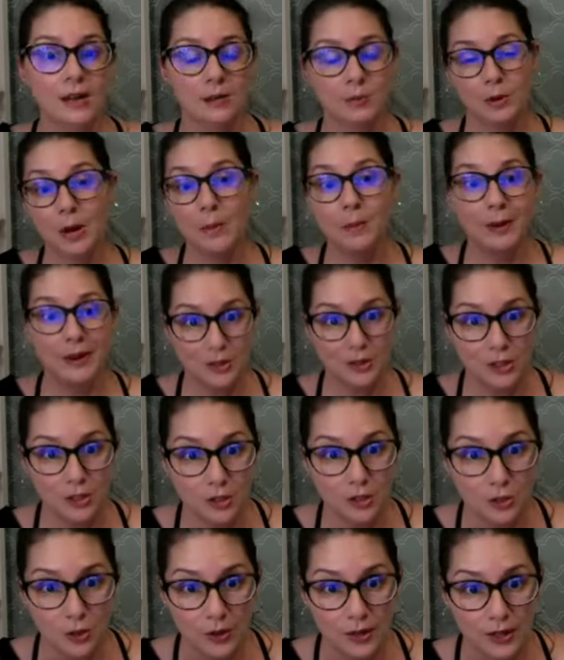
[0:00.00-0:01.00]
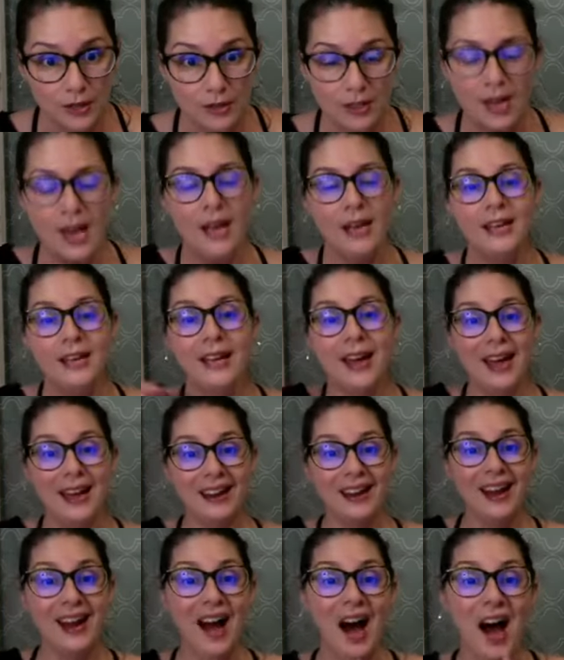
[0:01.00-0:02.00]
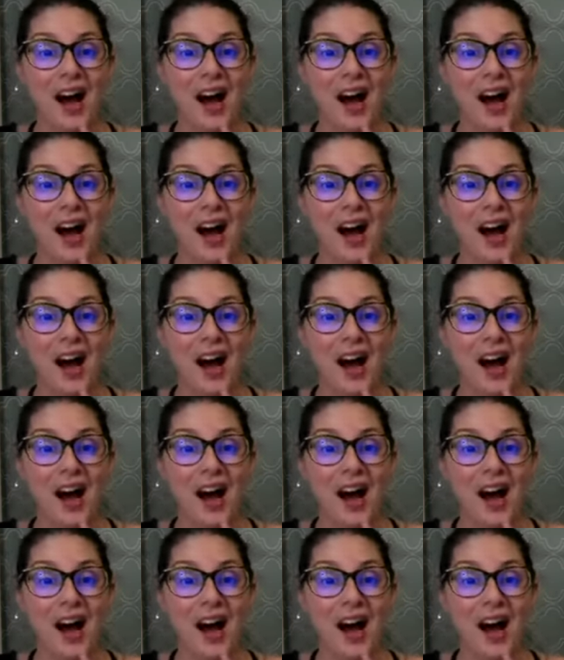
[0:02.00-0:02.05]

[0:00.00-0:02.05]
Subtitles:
compared to historians, get